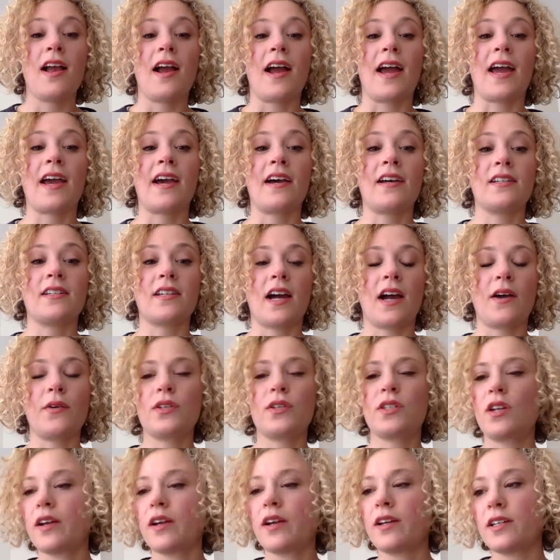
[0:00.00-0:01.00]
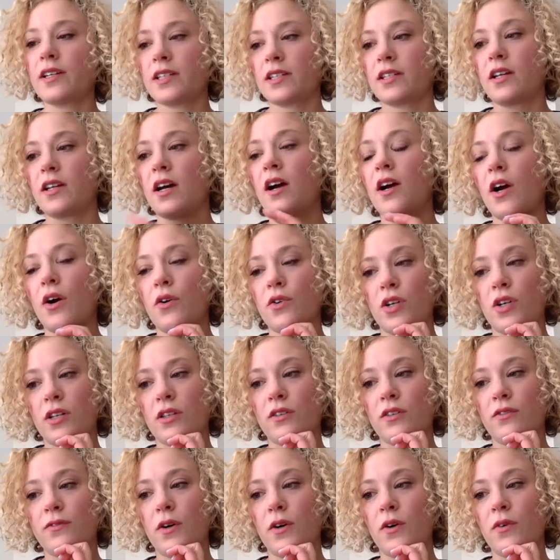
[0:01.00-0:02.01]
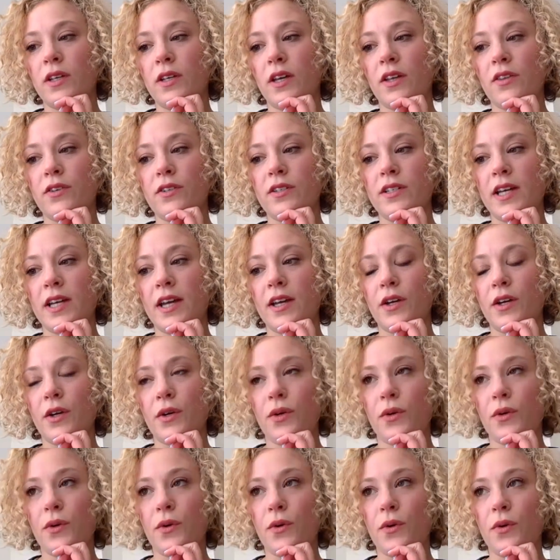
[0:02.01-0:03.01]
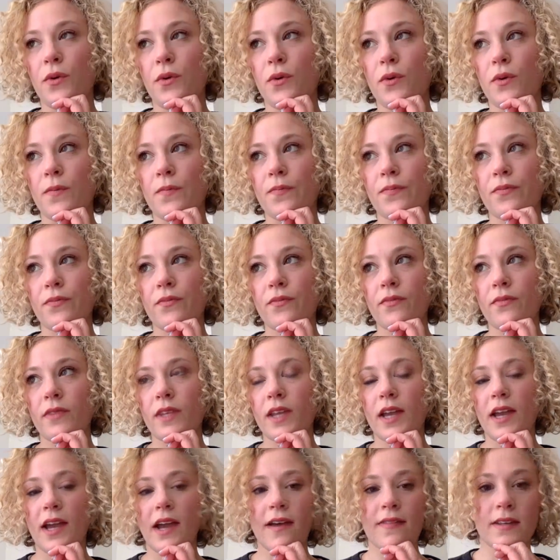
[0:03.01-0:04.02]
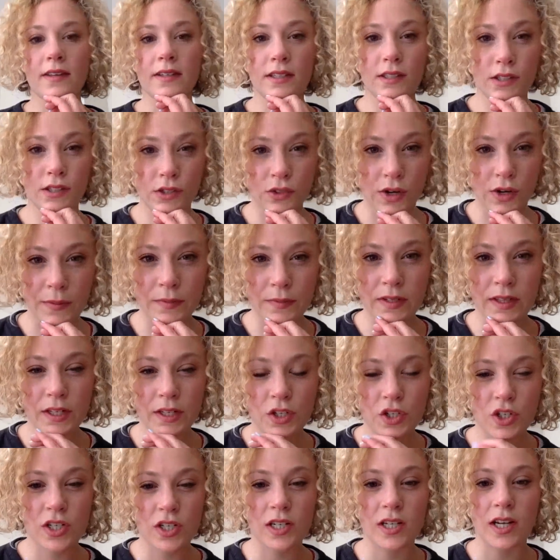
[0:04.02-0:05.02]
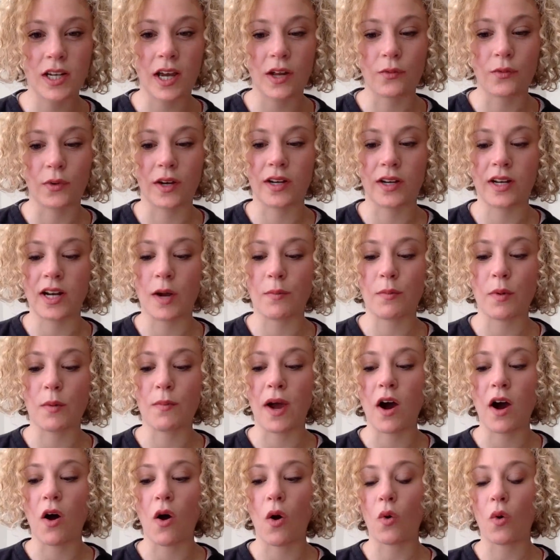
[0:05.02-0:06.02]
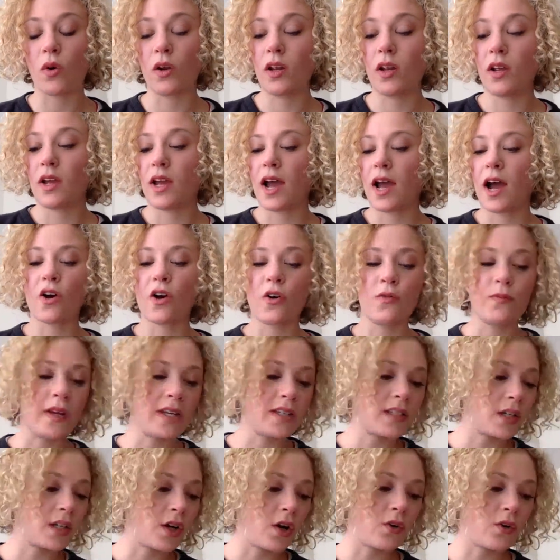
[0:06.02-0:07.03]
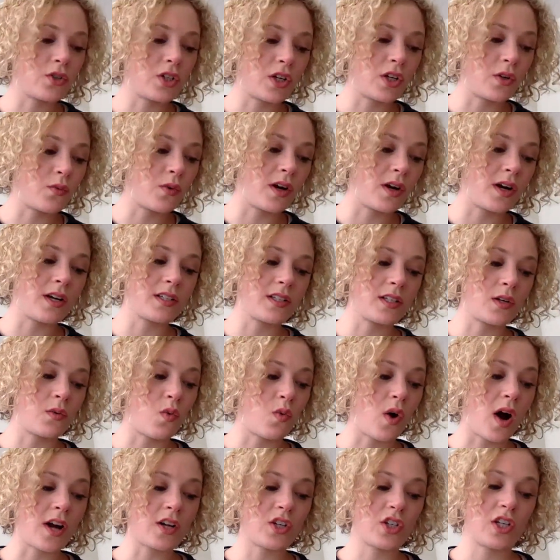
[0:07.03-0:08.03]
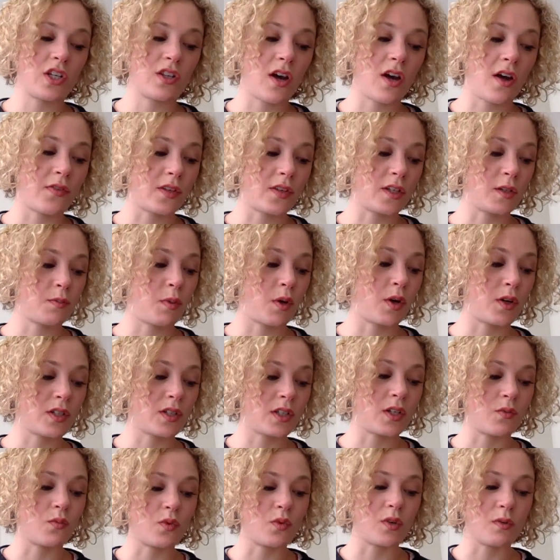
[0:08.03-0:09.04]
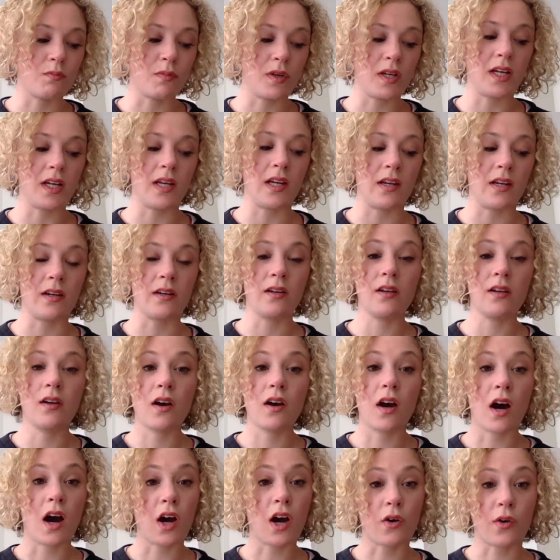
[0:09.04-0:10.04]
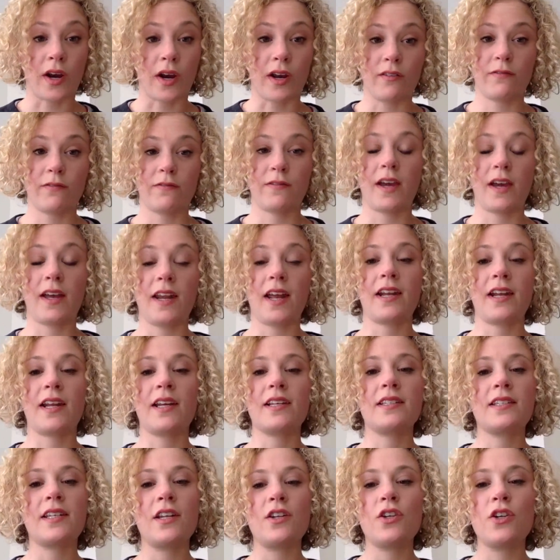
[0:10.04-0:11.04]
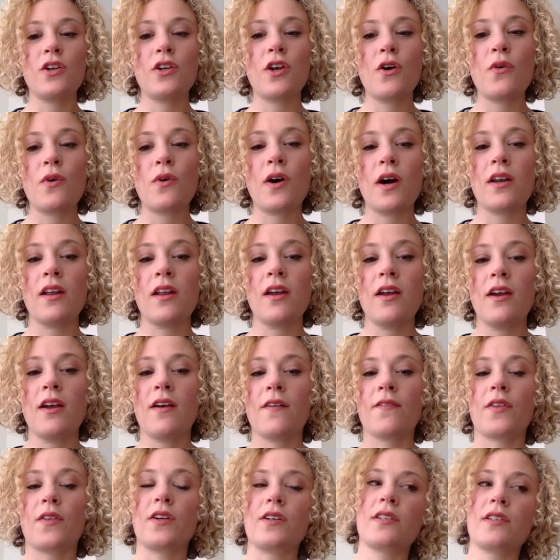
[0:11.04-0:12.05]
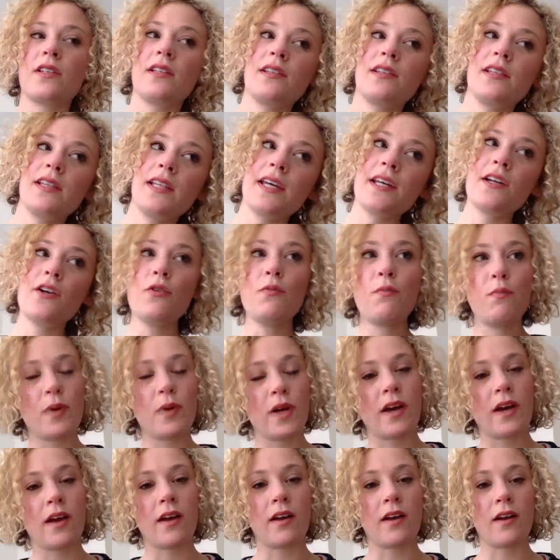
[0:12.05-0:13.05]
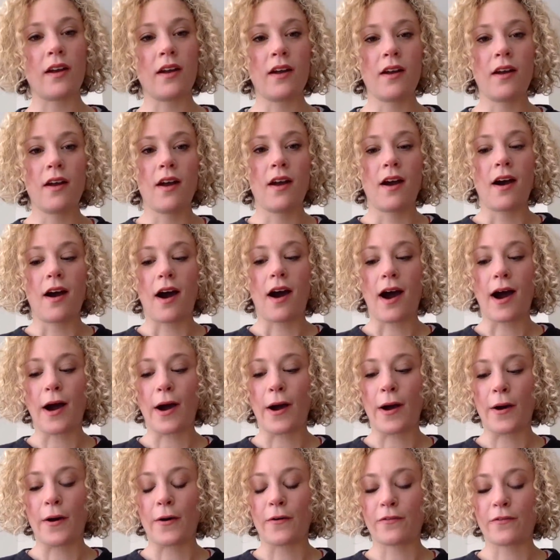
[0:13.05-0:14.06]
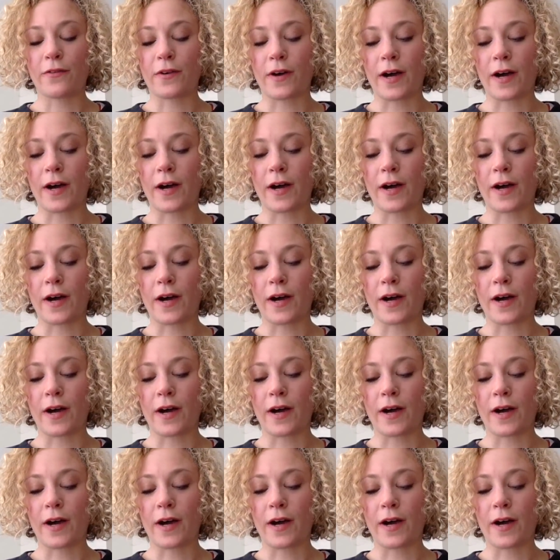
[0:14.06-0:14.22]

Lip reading: And I was talking to a coach on the phone the other day who had this script that she had written up about how amazing coaching was and why she thought this person would be a great fit. And I said, you know what? There's a little bit of,